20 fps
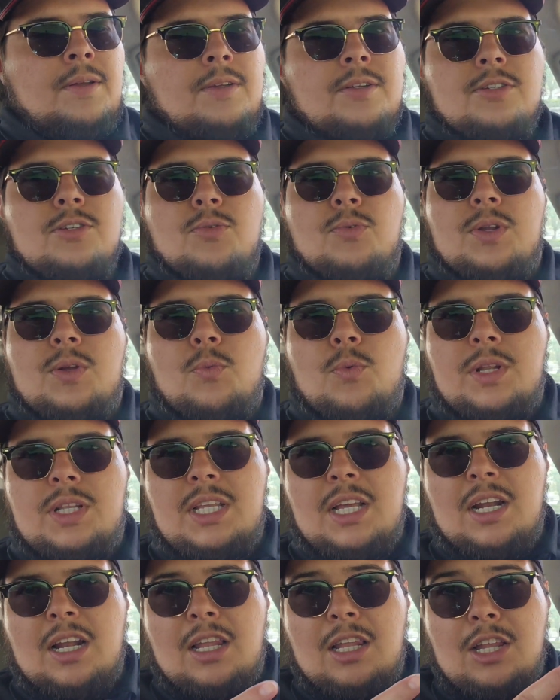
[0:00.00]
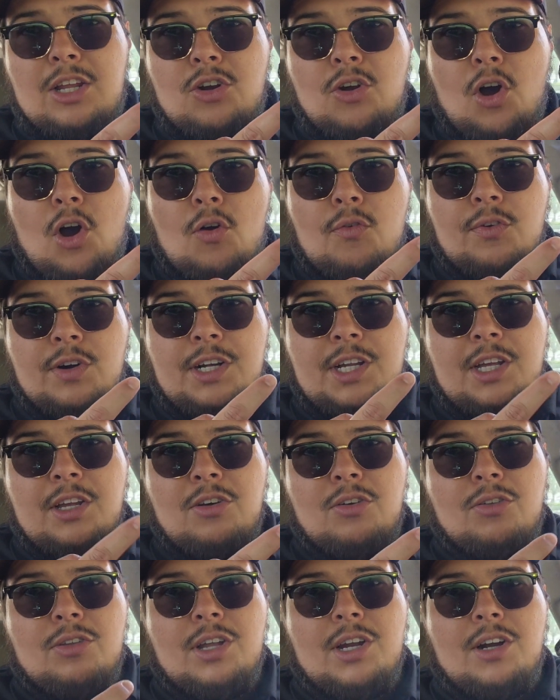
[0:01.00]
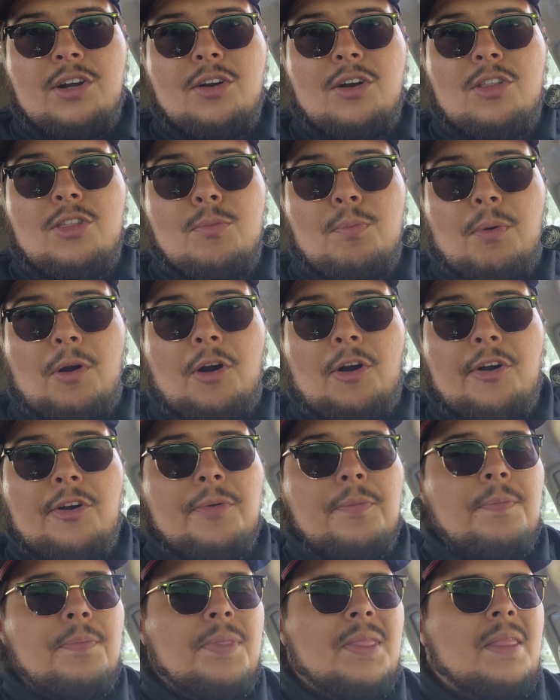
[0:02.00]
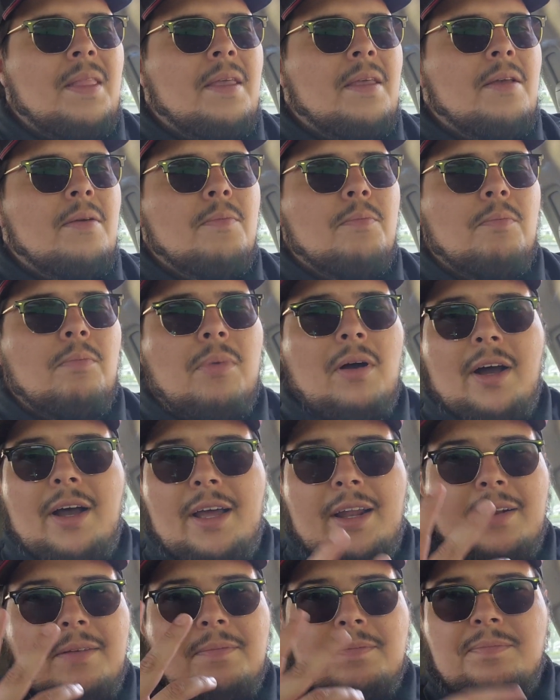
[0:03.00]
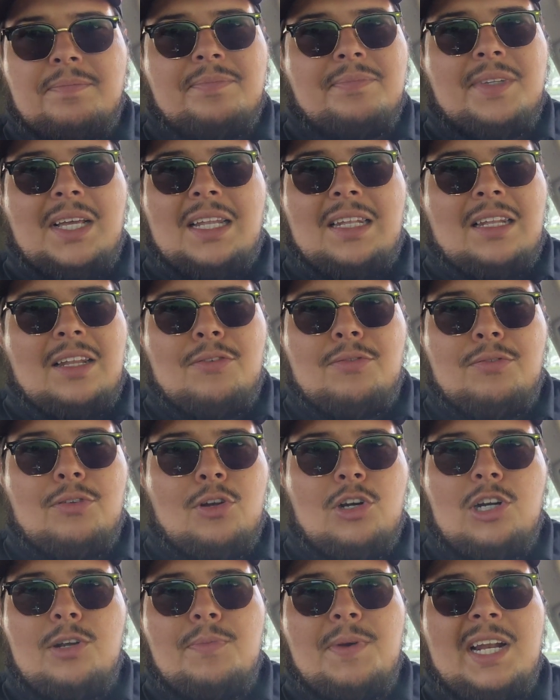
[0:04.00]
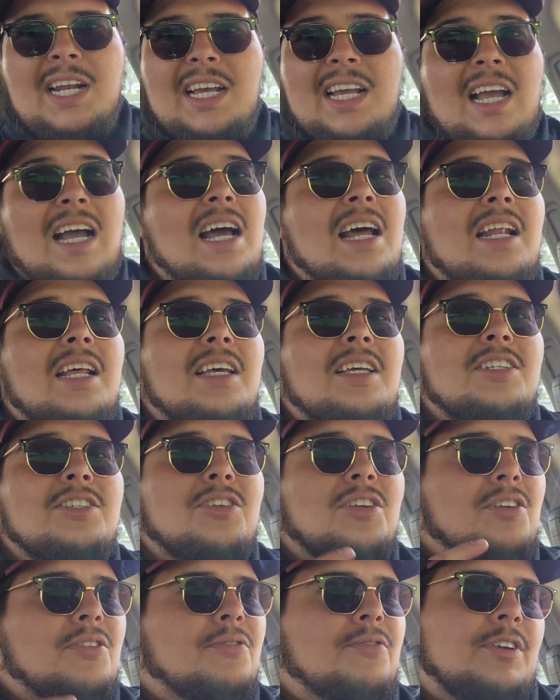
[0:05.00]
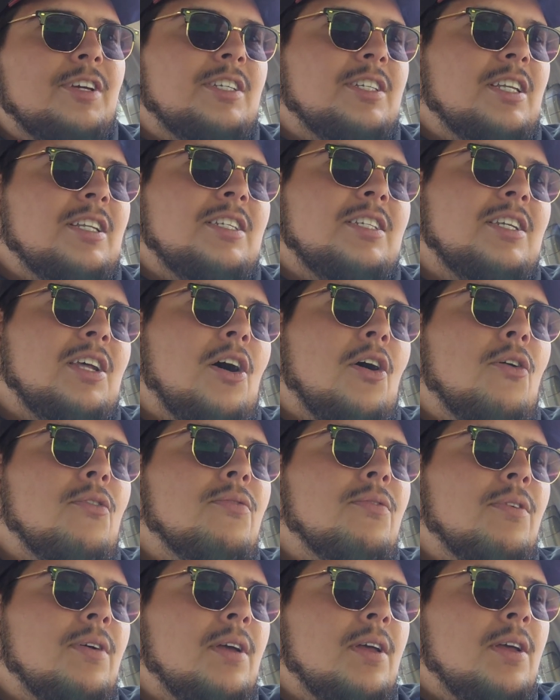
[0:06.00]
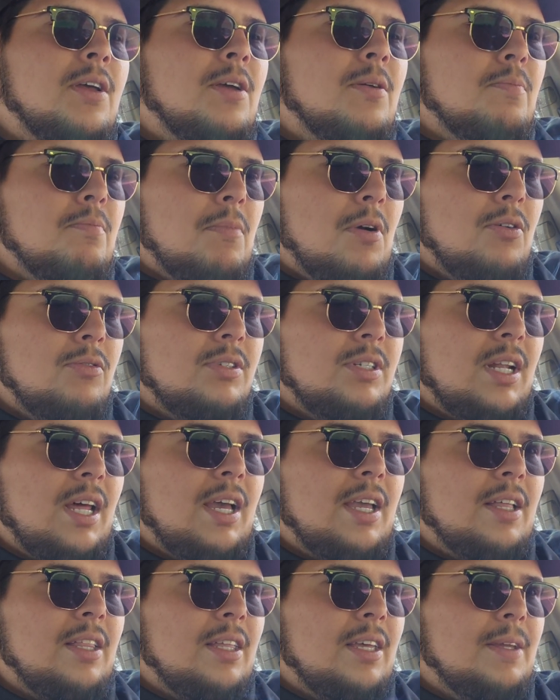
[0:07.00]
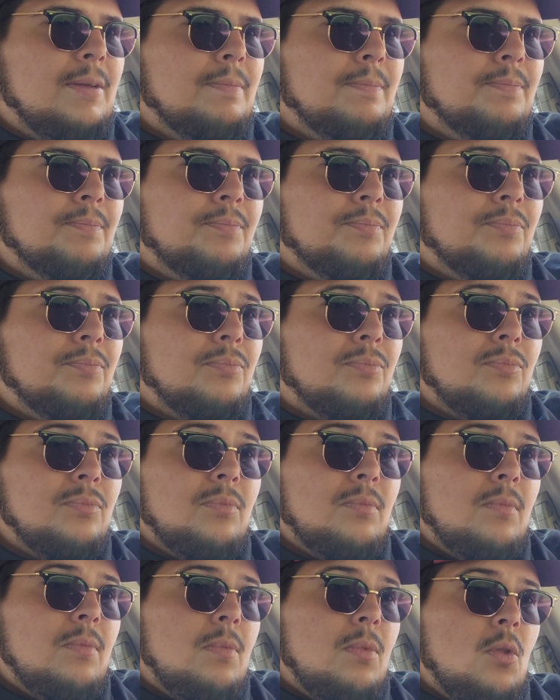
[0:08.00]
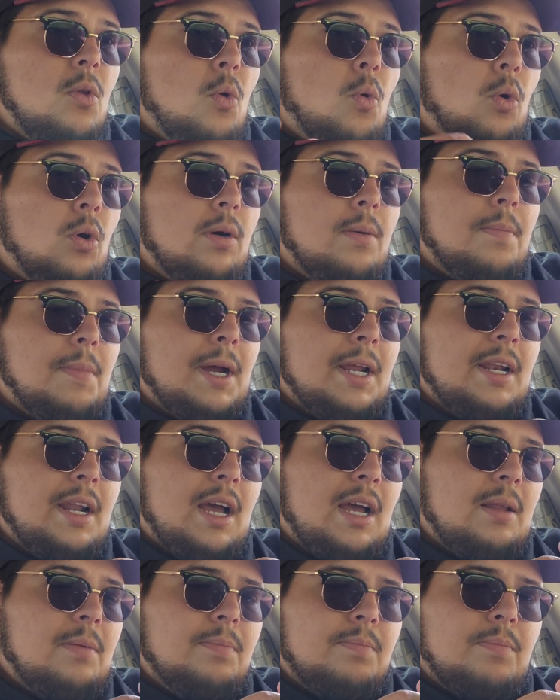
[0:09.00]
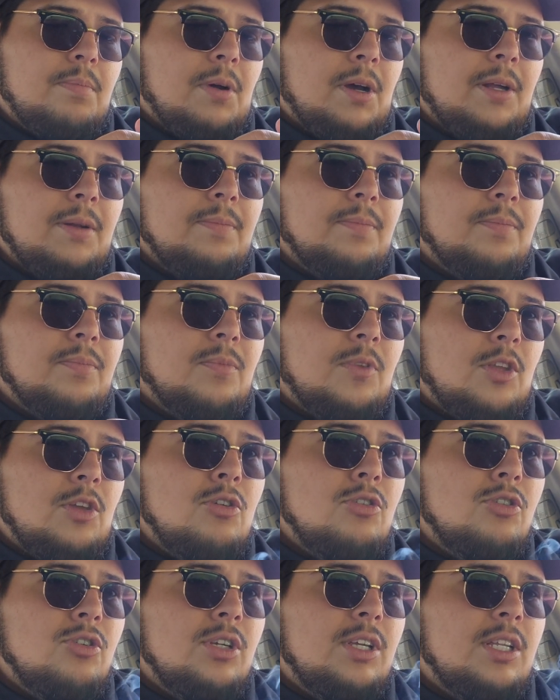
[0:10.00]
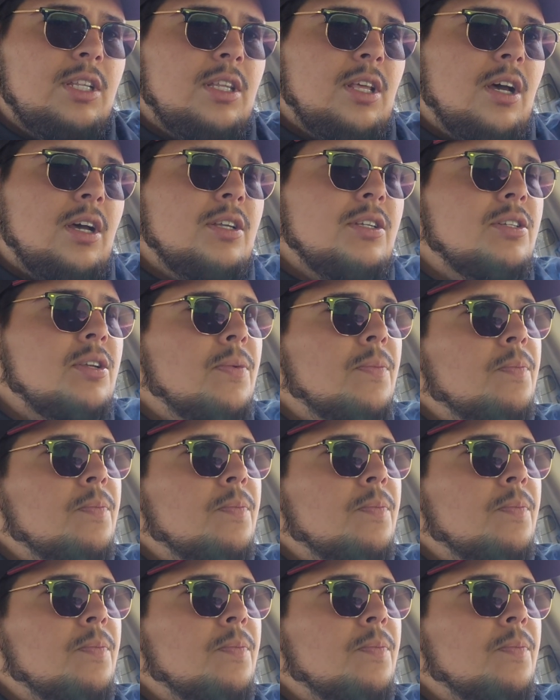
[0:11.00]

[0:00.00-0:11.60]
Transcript: We did a little overkill there on the burn, but La Flor Dominicana, it's going to fix itself, most likely. Or it might not, but usually it does.